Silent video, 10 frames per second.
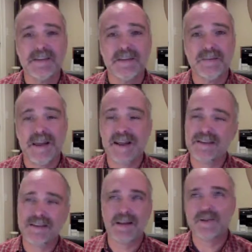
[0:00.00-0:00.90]
I
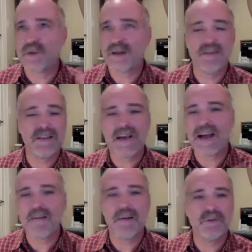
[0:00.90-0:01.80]
just don't have the
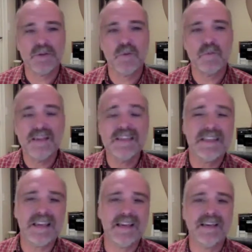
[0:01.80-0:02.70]
time, I'm so
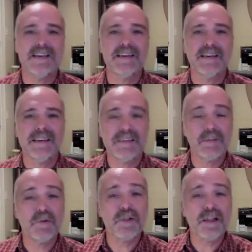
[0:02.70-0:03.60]
busy? Is
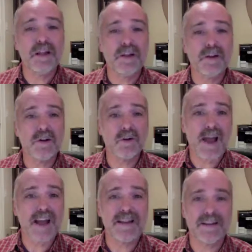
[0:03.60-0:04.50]
it political
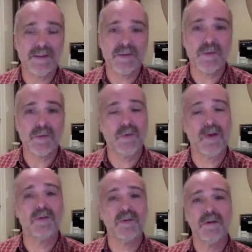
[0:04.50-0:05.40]
correctness or
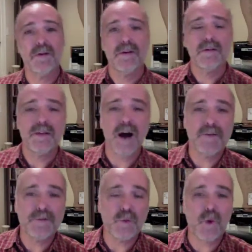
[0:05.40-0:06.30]
around the
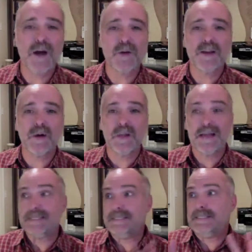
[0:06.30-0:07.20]
office watering hole?
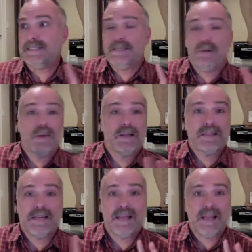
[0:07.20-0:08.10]
I don't want to
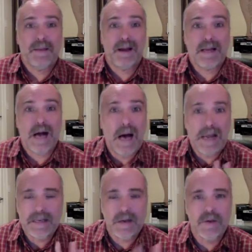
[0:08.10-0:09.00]
say anything about
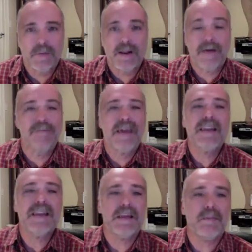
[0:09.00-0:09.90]
God. I don't want to
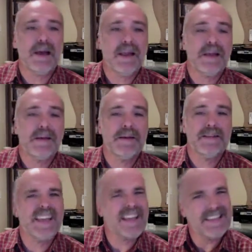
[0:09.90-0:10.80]
offend anybody.
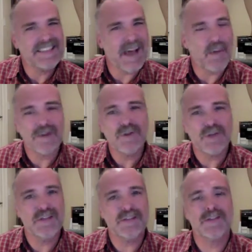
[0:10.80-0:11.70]
Is that what
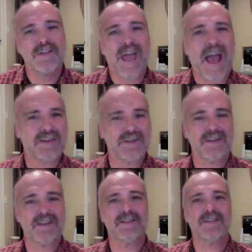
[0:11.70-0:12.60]
Jesus asks
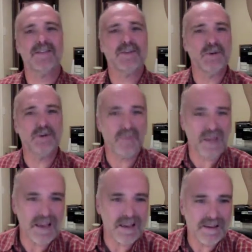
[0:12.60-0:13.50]
us to do and
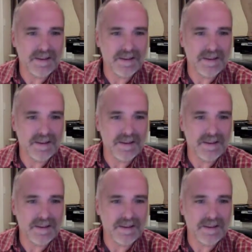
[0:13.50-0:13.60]
be?